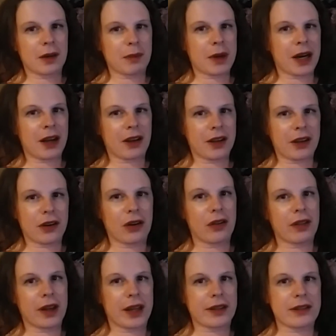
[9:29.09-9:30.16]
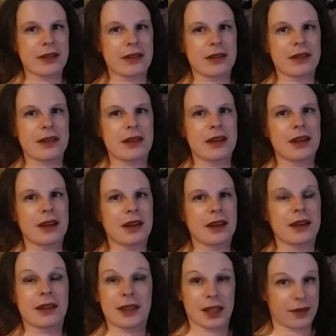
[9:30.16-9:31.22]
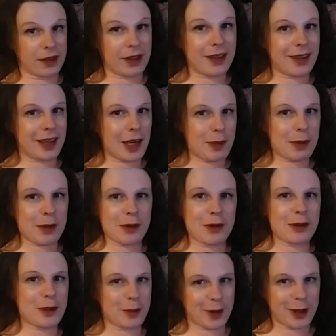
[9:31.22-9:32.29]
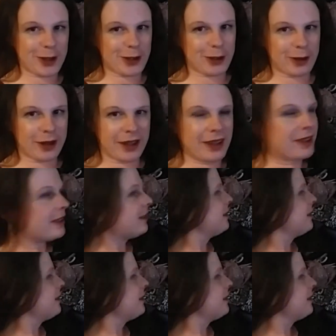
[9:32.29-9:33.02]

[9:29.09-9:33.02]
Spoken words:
pile here that's definitely keep, sparks joy.